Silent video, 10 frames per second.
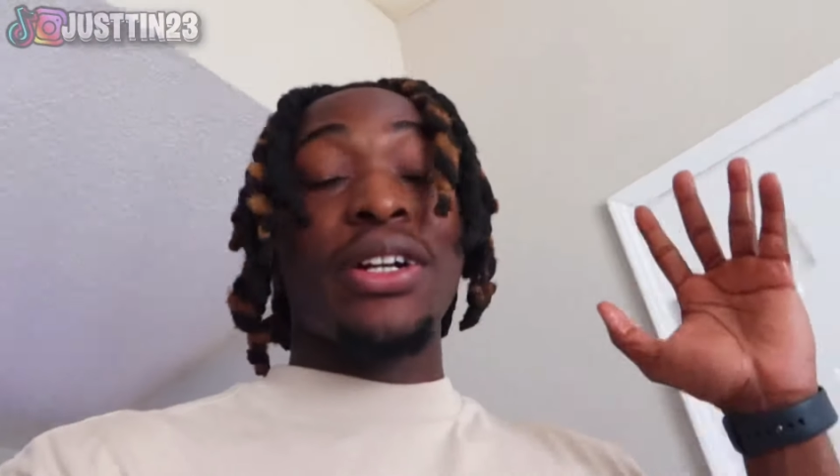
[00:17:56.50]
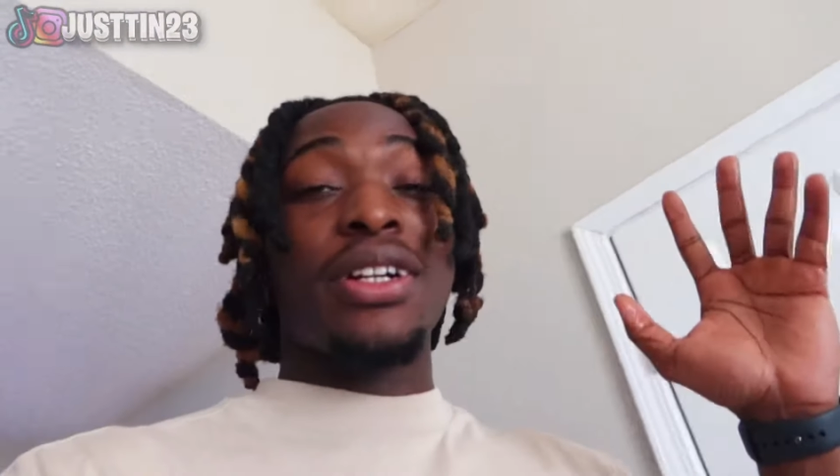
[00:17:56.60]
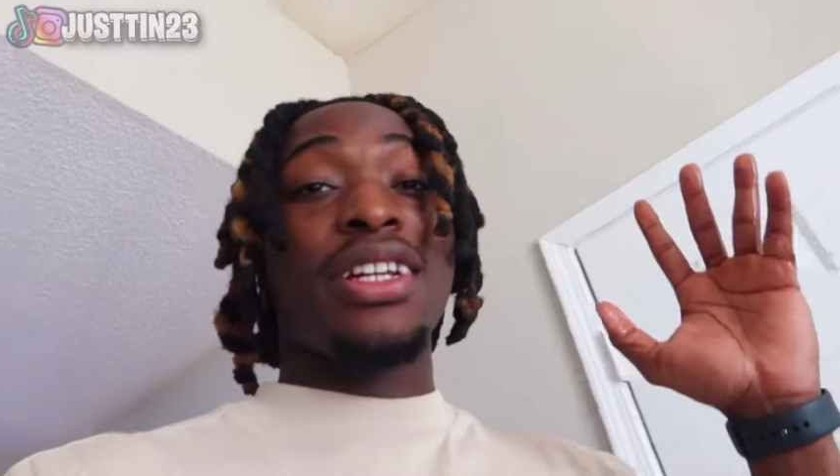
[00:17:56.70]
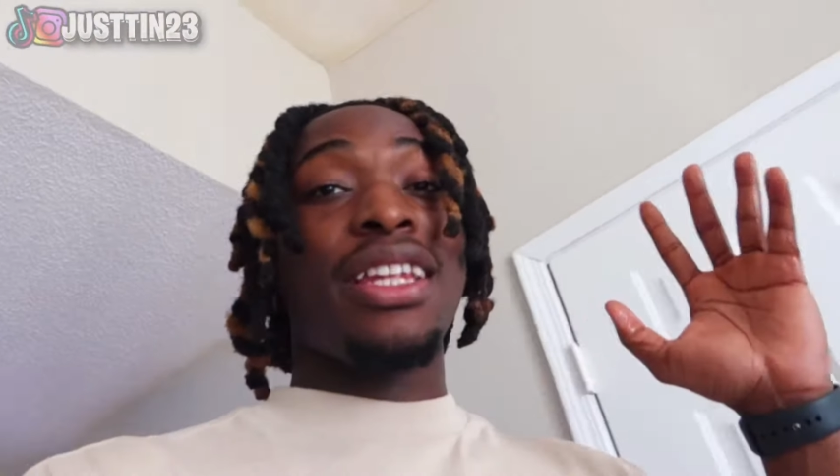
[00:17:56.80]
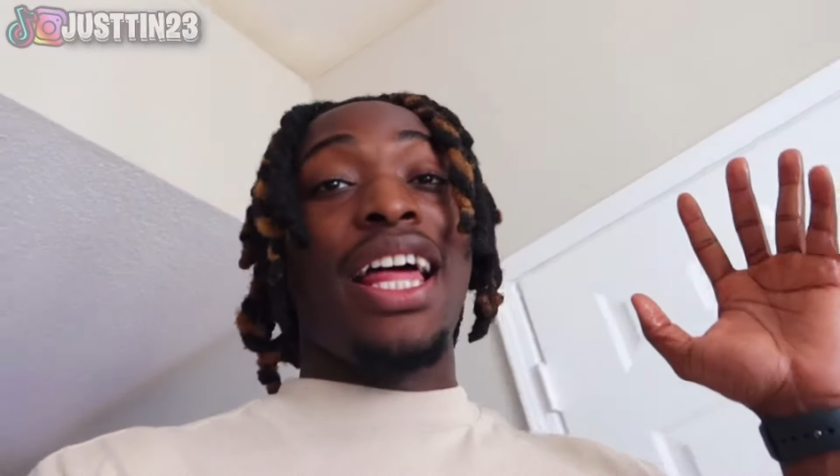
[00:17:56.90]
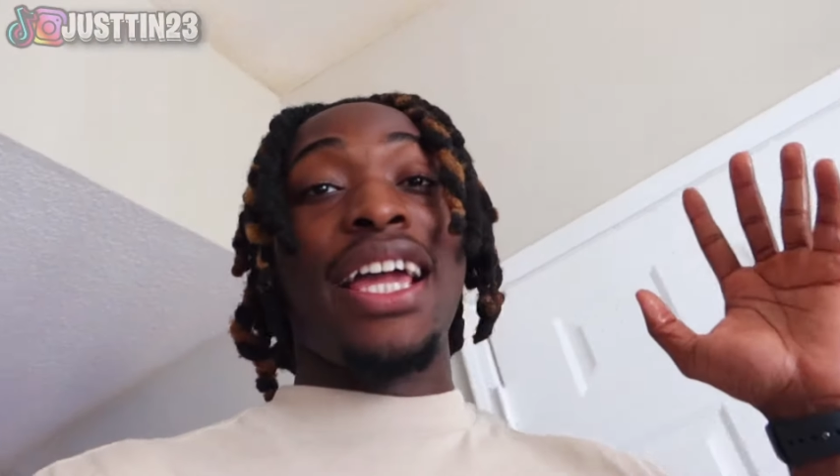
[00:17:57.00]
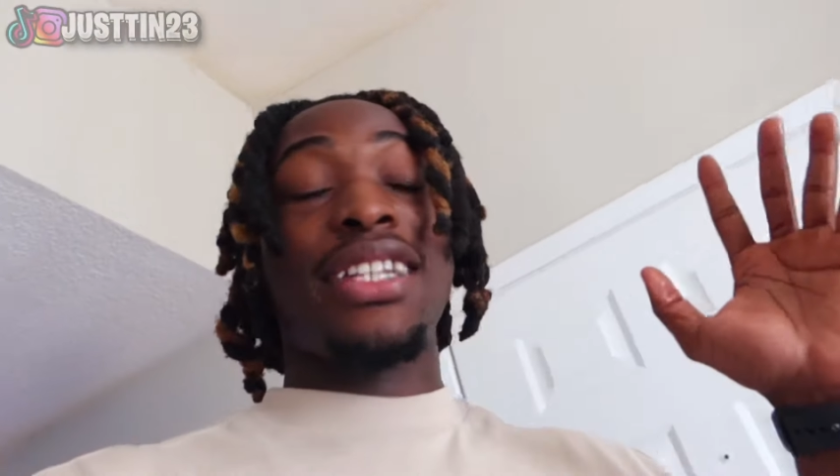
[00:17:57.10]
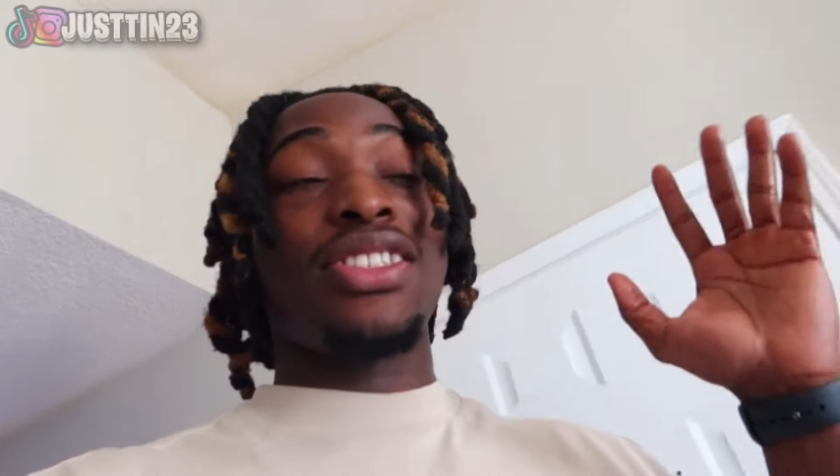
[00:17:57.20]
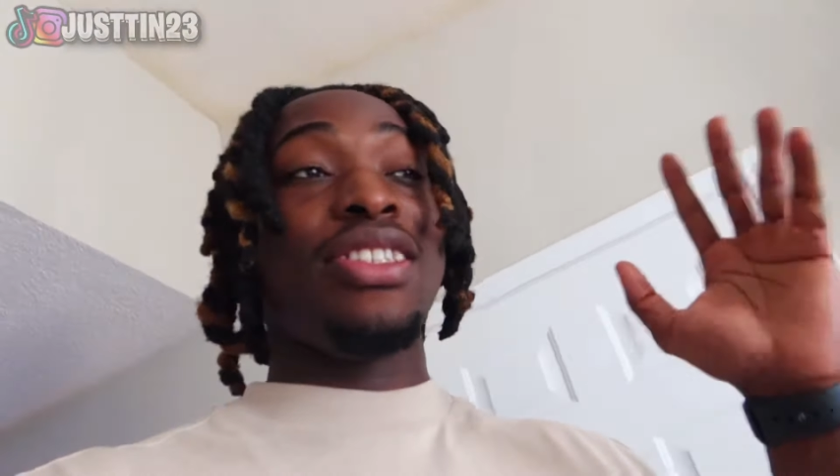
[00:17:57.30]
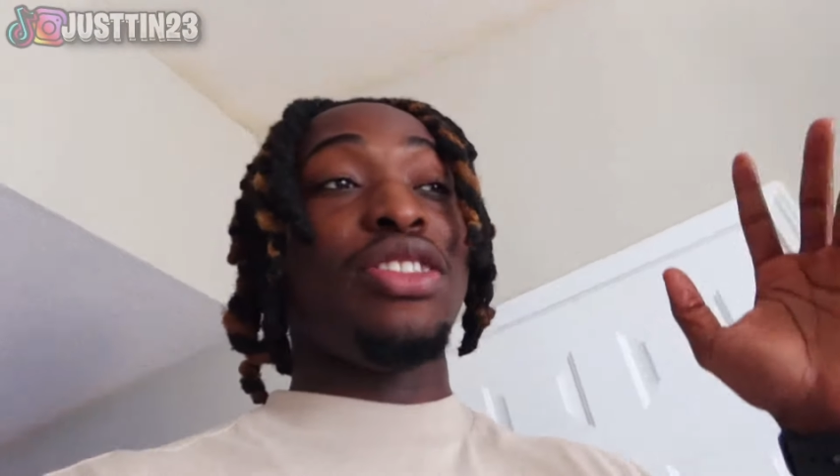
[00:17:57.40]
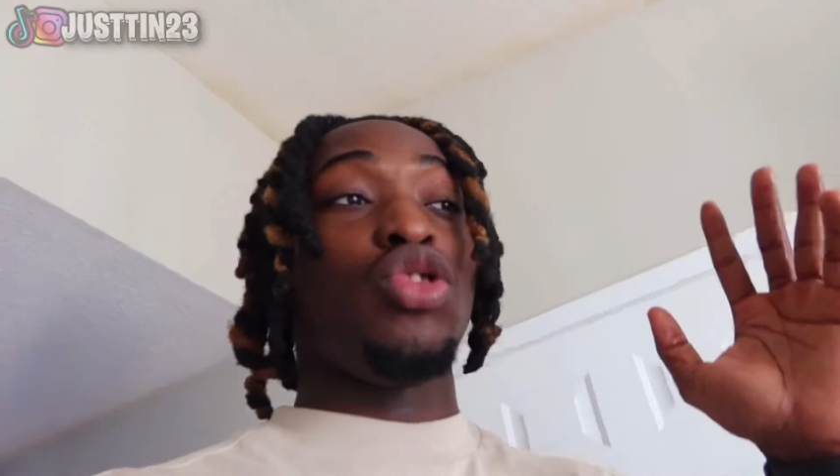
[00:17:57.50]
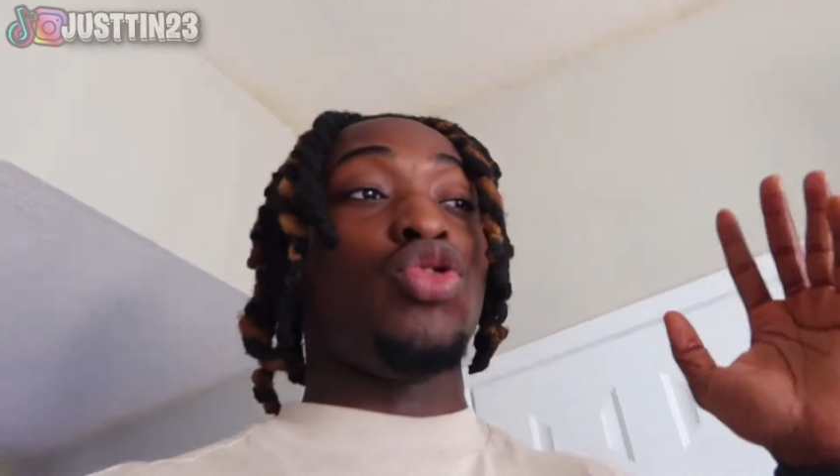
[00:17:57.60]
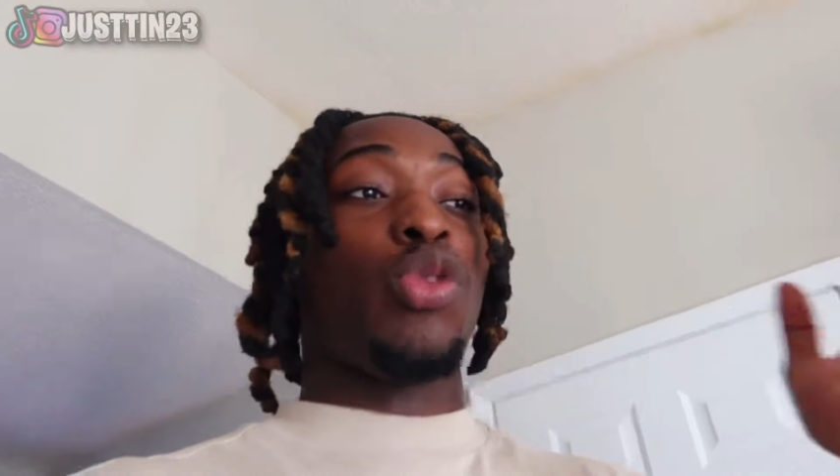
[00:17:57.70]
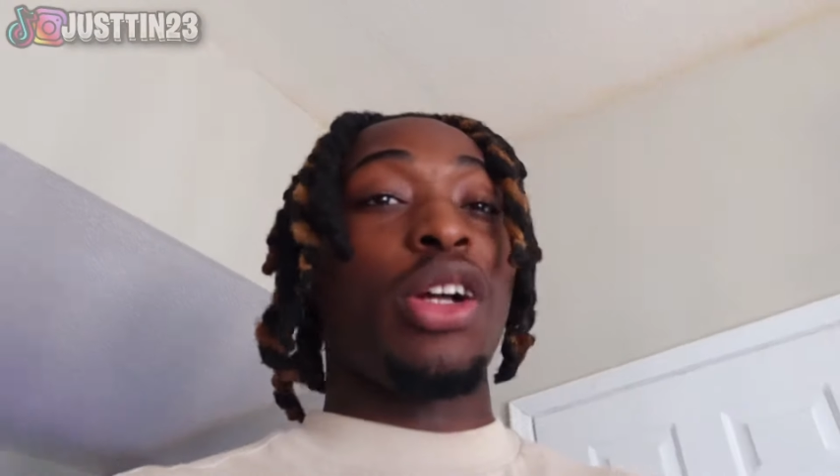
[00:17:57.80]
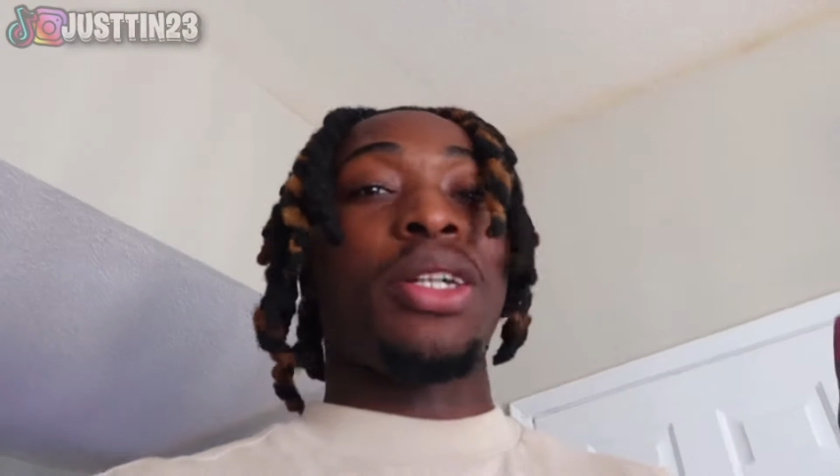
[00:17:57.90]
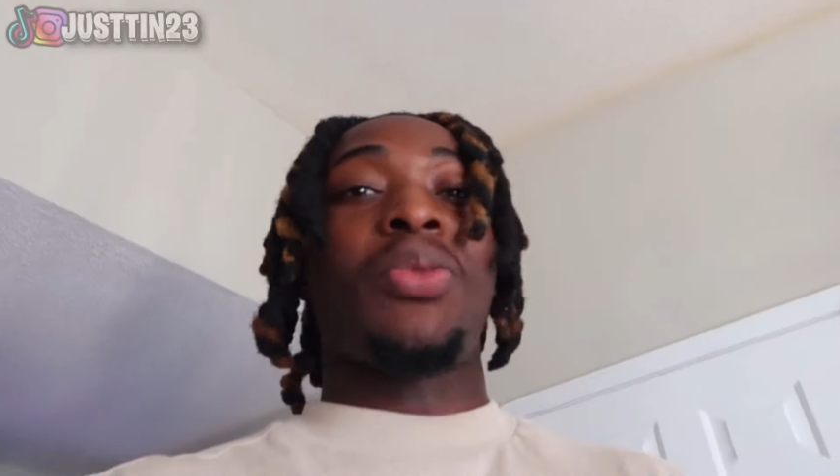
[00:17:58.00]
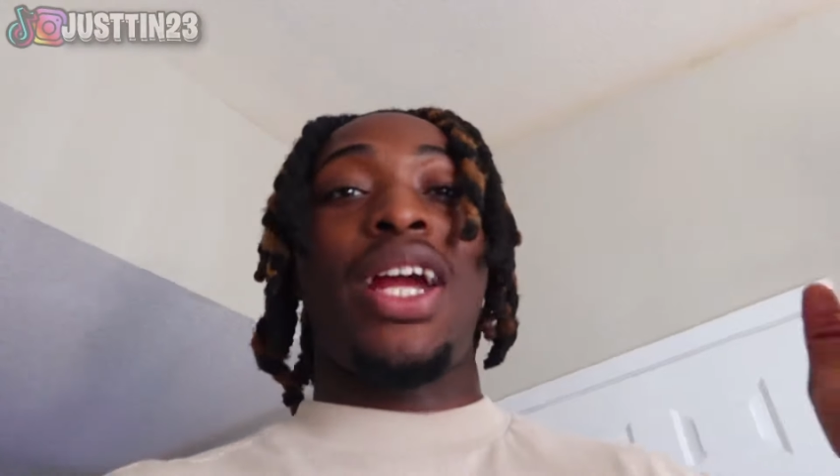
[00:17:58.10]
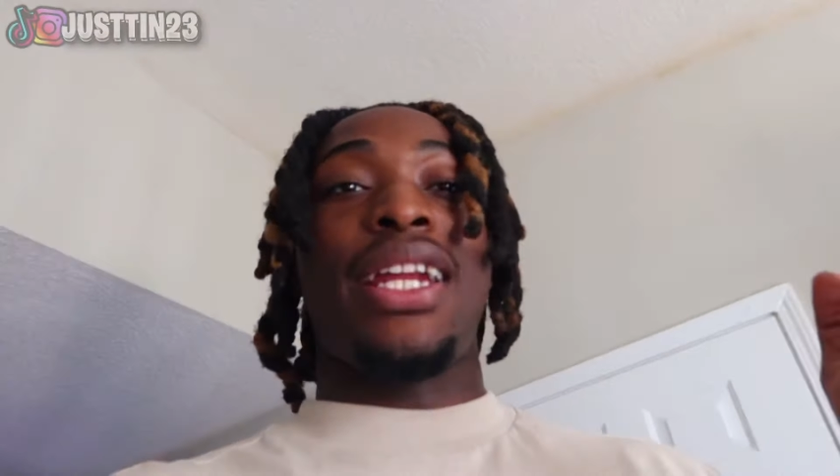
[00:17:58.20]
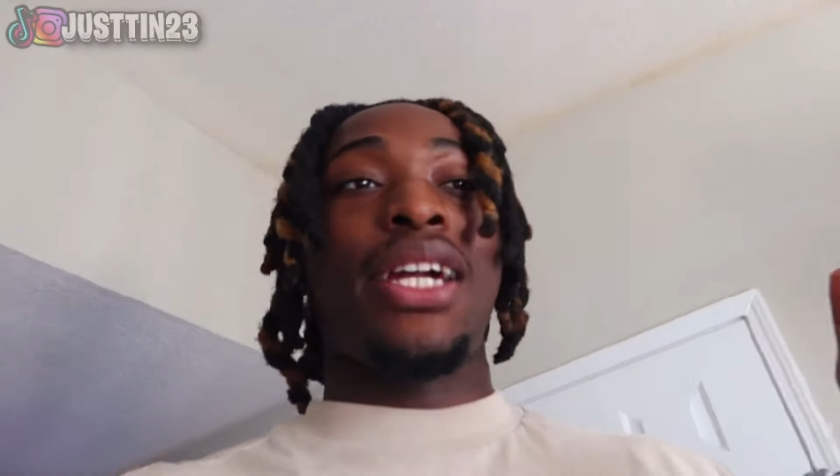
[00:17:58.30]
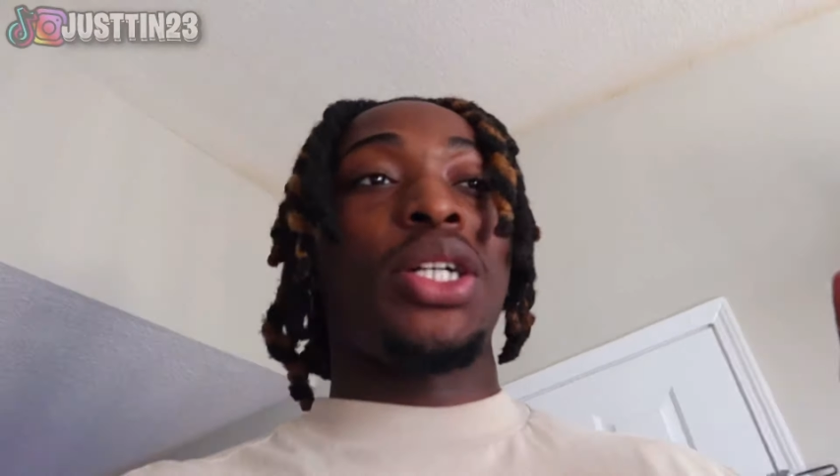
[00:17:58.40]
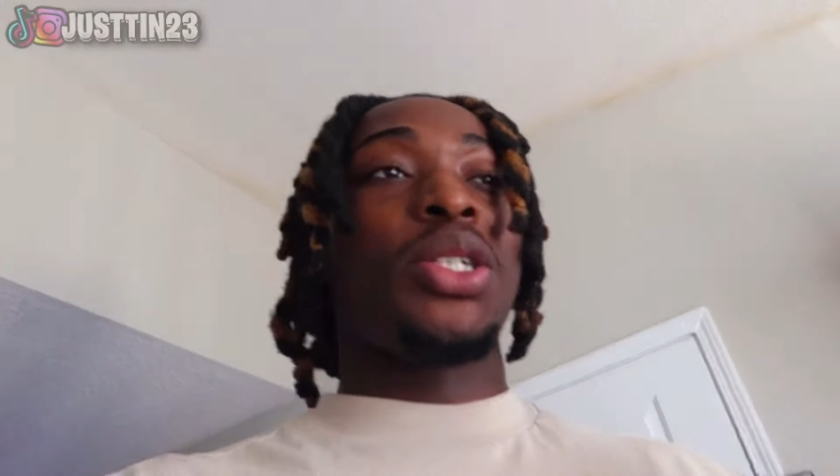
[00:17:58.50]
her. Like, she's drugged right now.